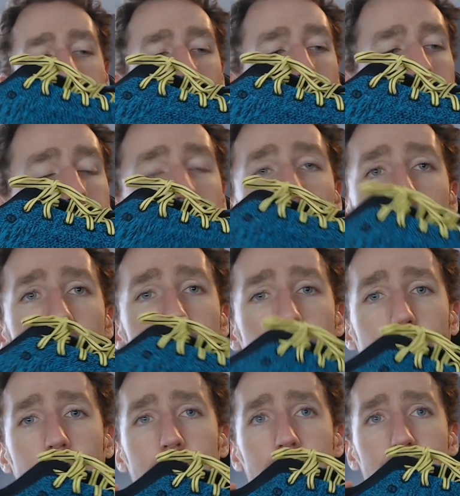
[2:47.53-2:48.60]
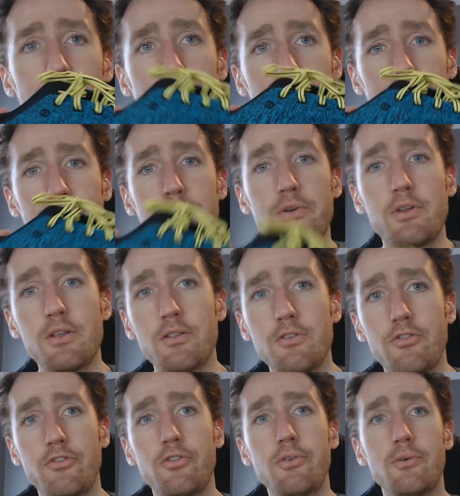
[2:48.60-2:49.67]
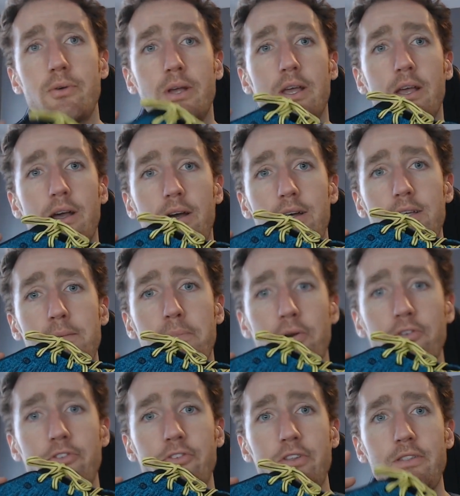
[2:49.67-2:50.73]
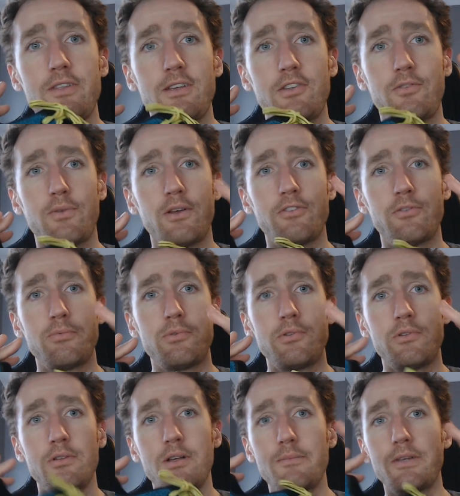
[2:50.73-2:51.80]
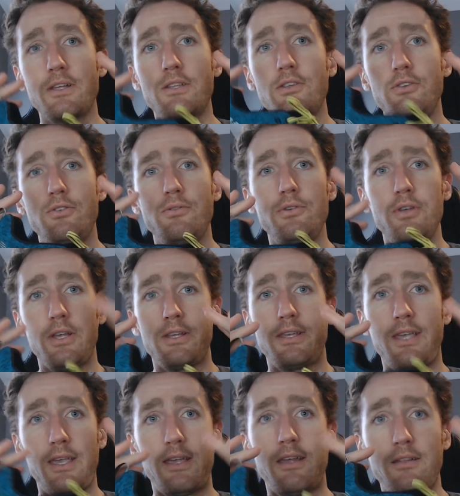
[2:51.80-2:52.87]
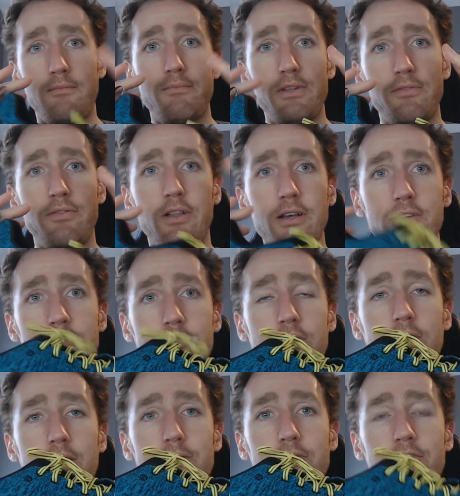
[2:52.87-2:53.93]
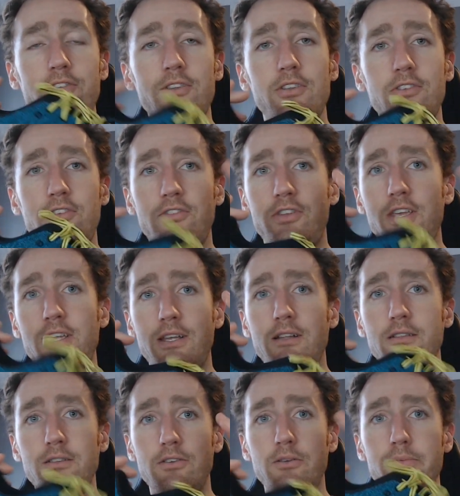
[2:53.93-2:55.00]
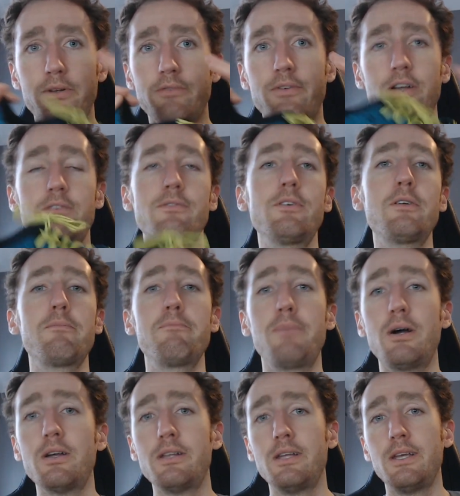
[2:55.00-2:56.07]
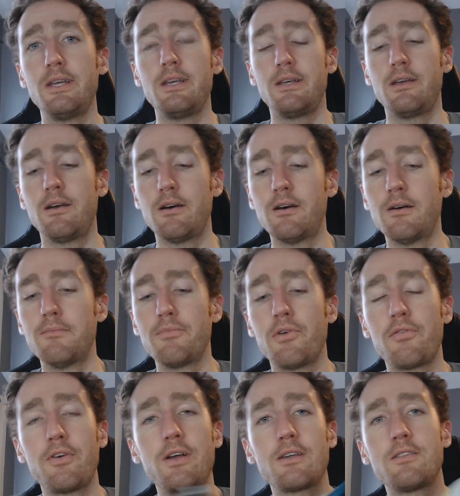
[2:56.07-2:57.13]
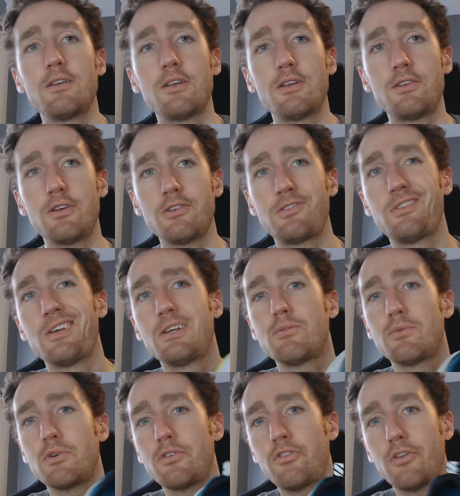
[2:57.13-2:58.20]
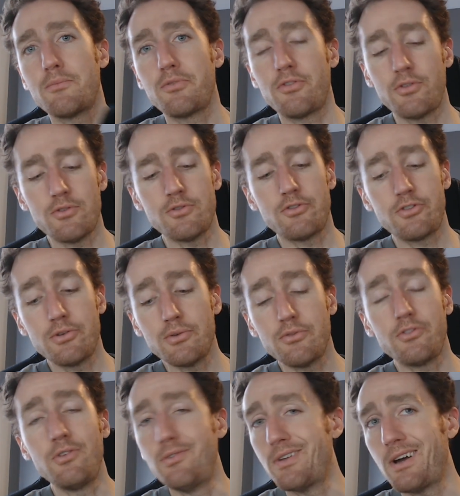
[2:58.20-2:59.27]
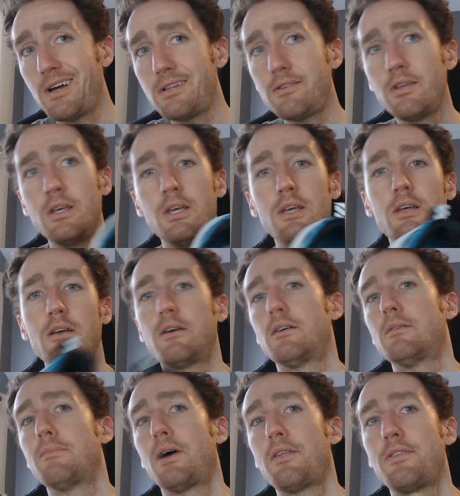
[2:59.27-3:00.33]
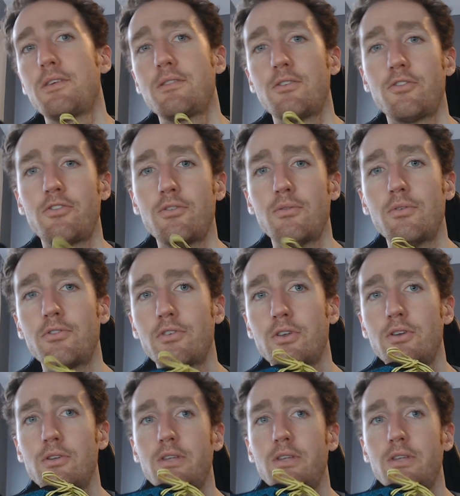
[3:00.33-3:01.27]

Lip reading: Now, as far as the flexibility of the shoe, I personally think it's flexible. I mean, it can be flexed. Obviously, this is taking a little bit of effort, but the fact that it does that where some shoes do not, I think the shoe is a good